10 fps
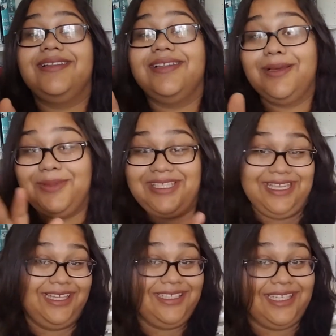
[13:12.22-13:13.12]
let me
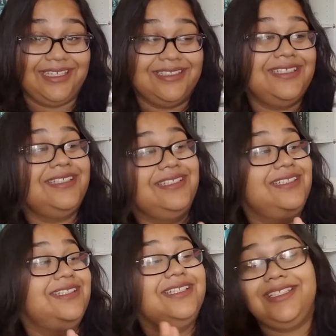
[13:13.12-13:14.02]
tell ya,
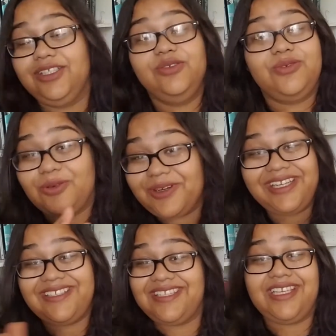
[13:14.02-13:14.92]
you
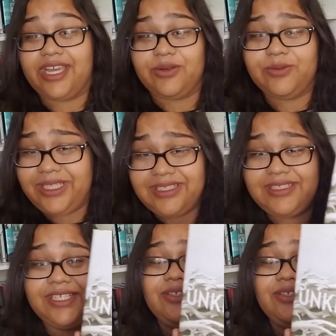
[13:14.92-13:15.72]
already see, I don't need to tell